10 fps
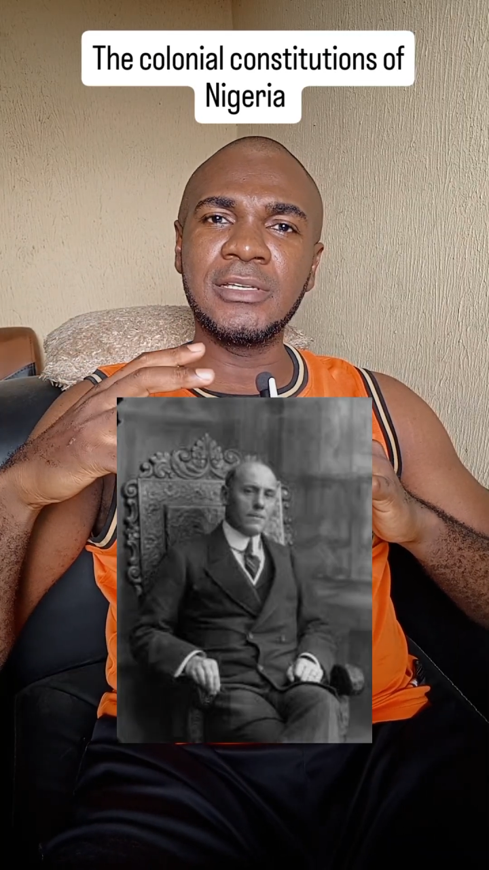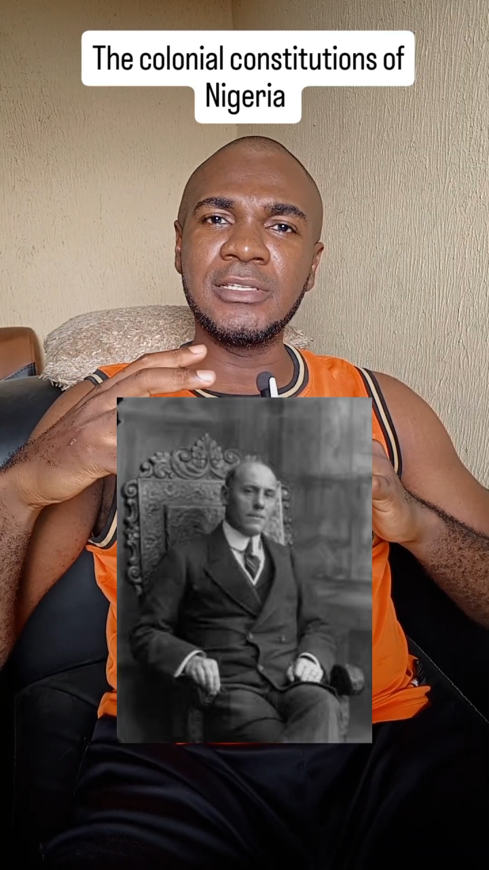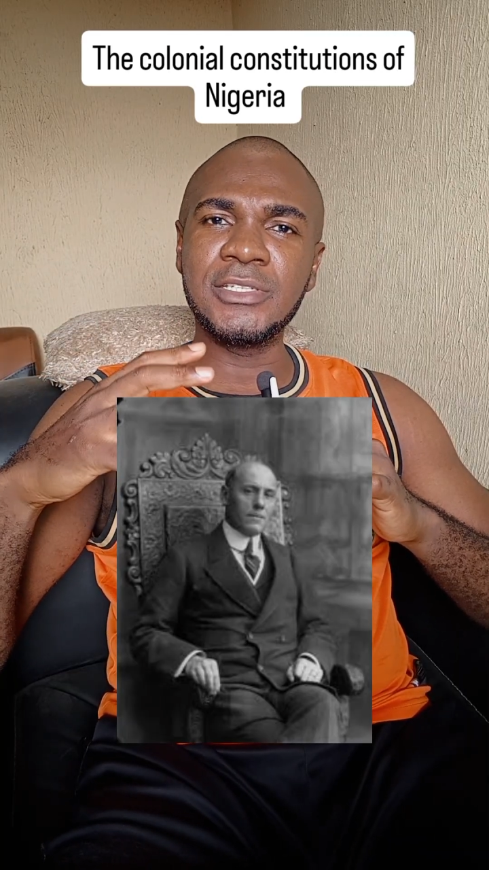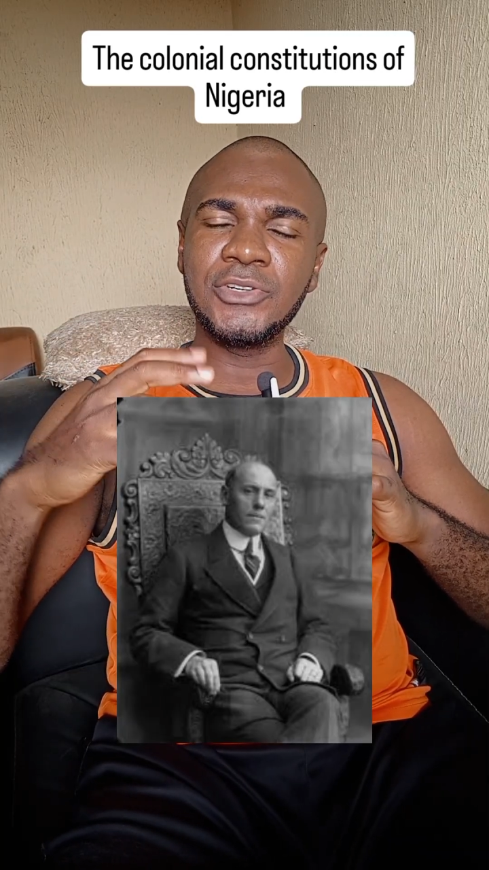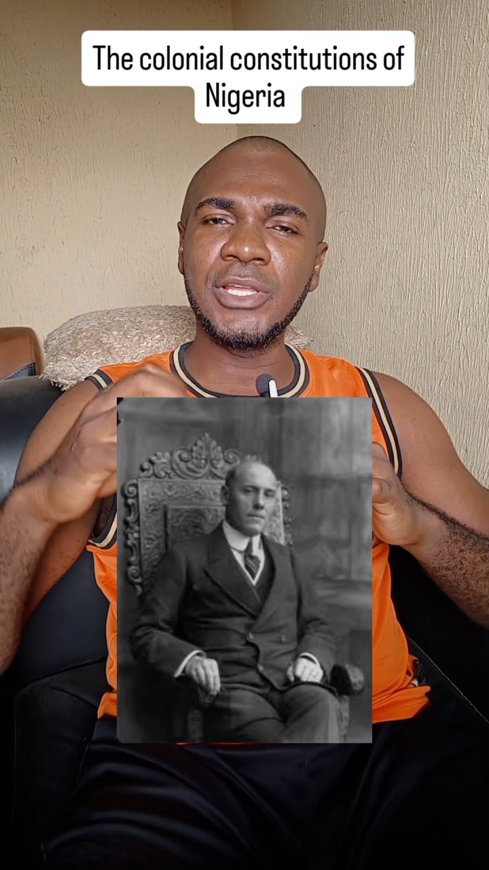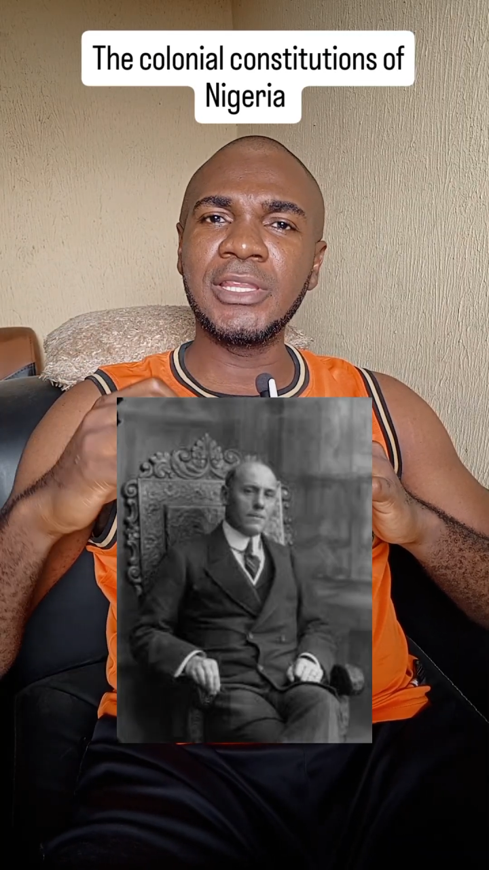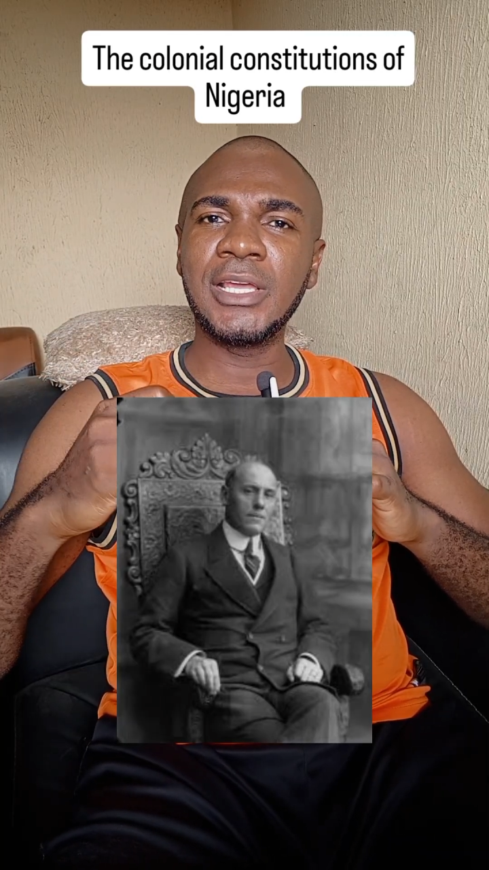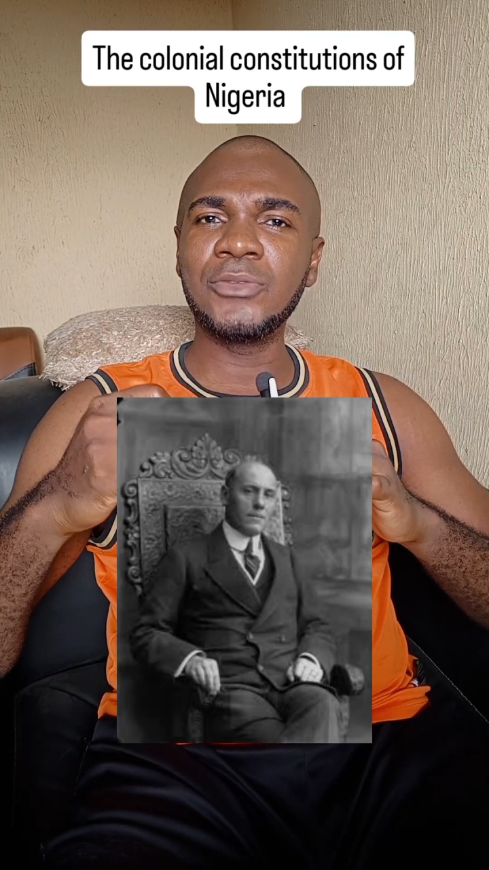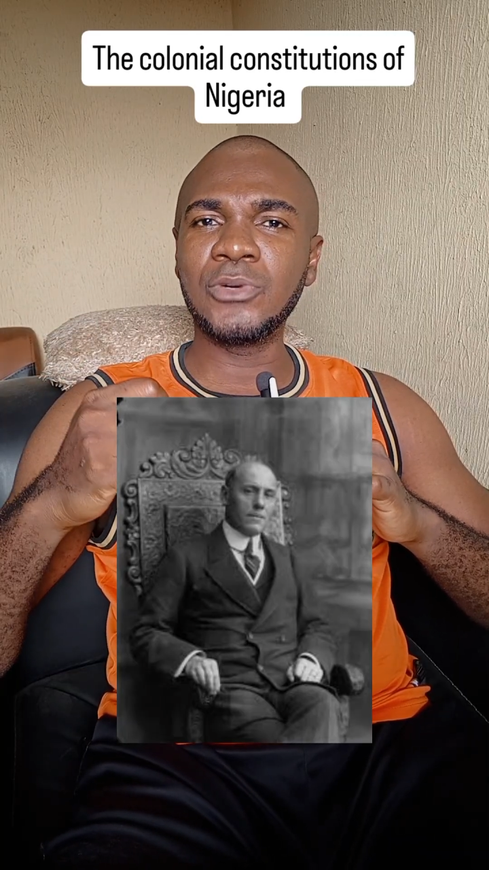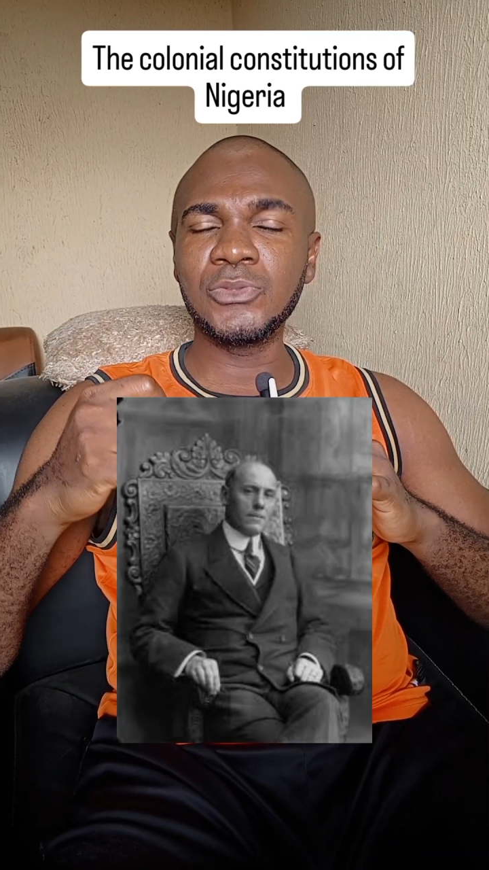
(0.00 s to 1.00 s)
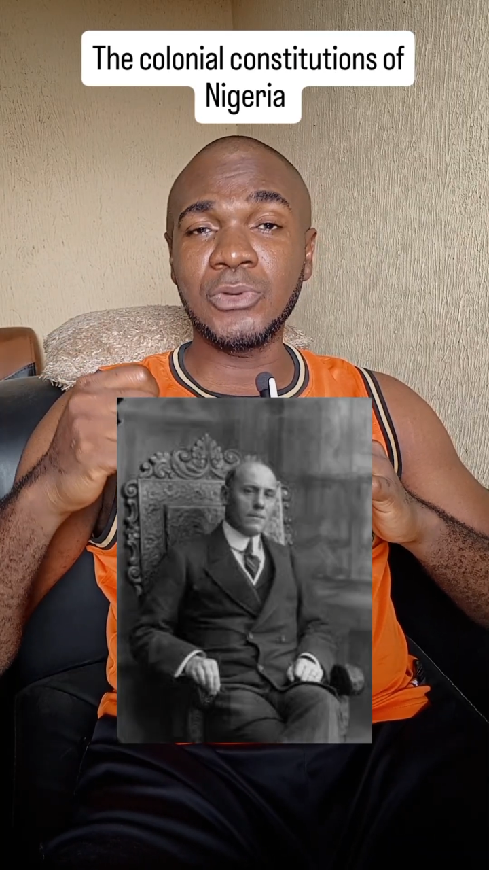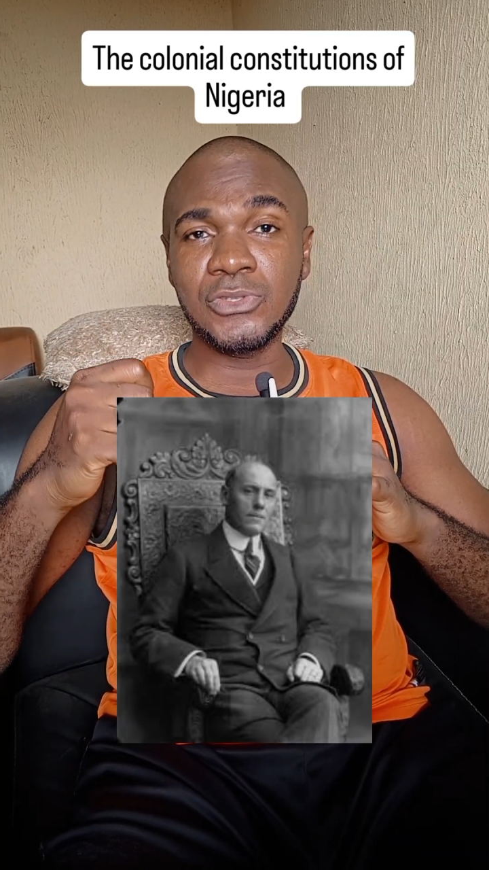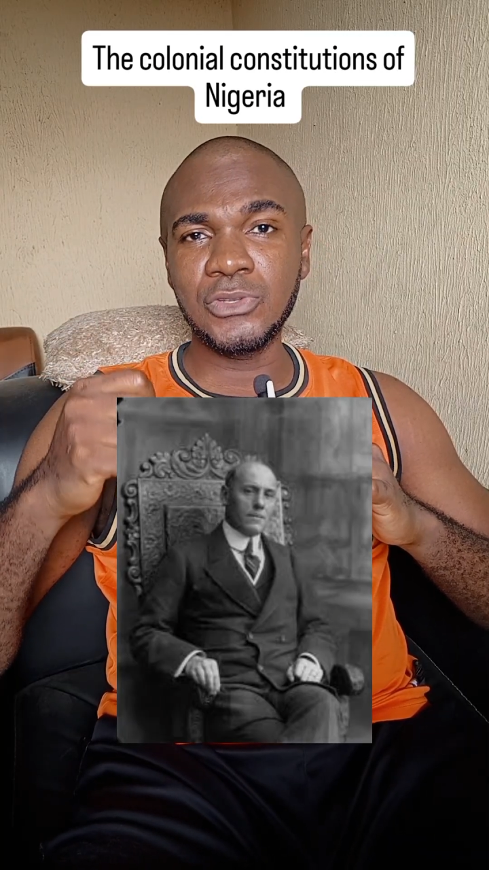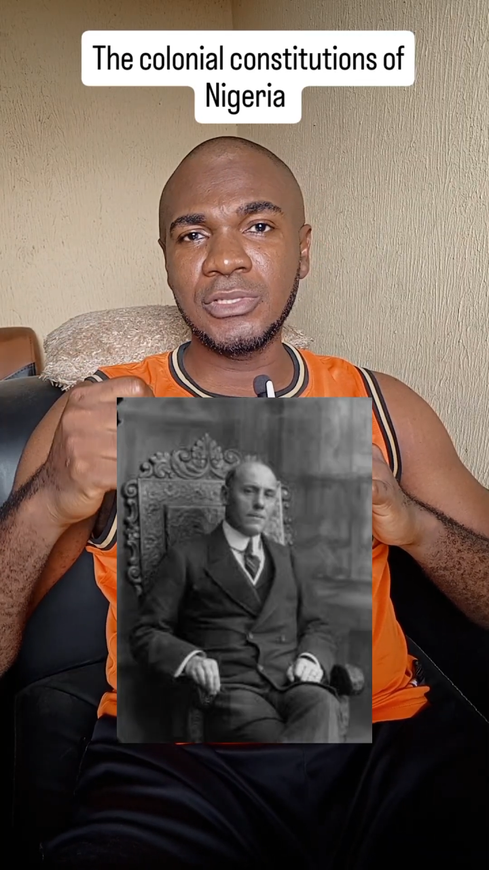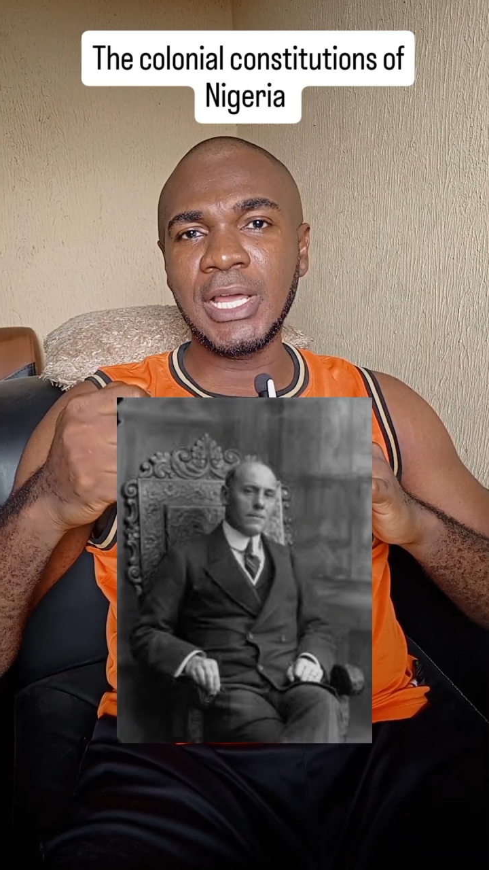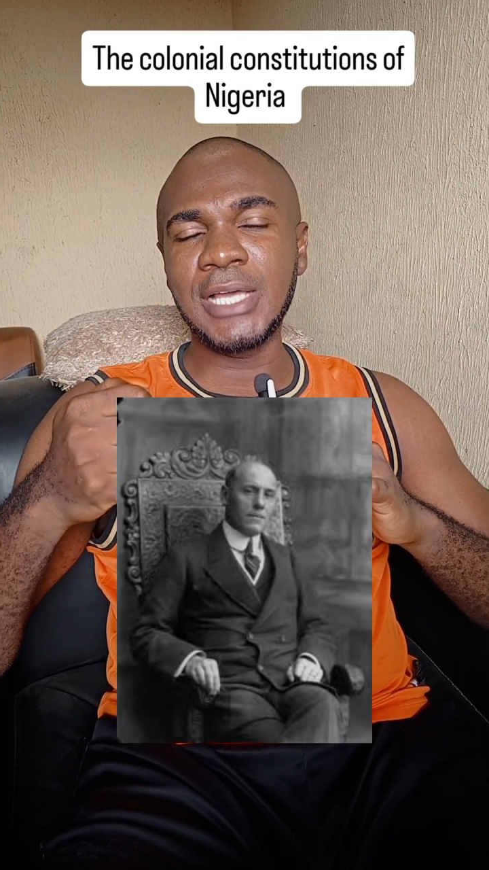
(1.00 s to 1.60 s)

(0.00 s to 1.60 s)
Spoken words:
it created what was known